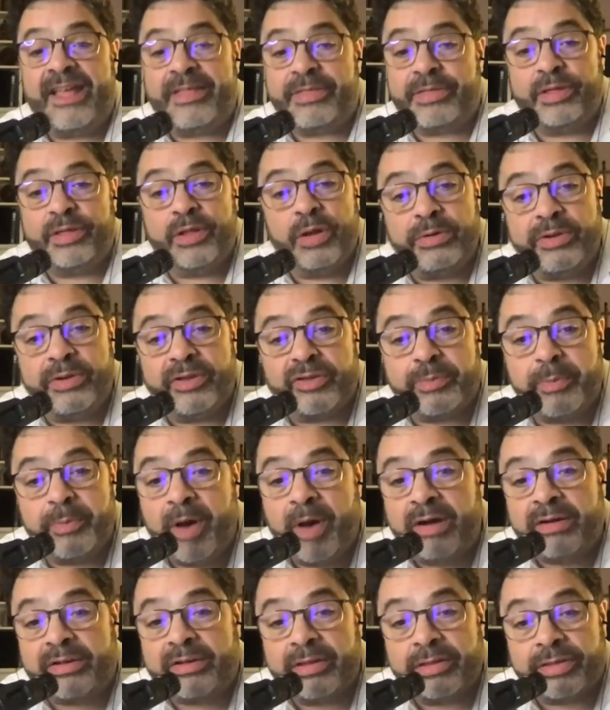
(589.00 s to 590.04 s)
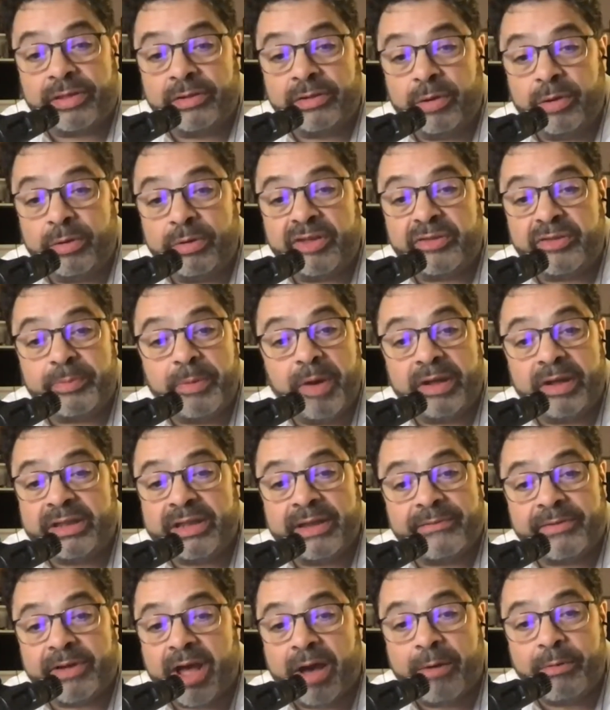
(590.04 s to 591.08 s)
put these things in context. Thelonious Monk
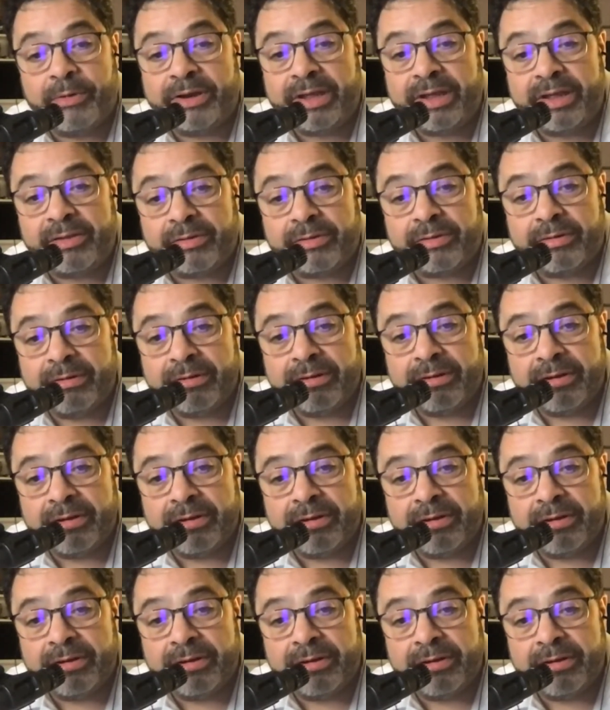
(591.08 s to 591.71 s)
never got one either.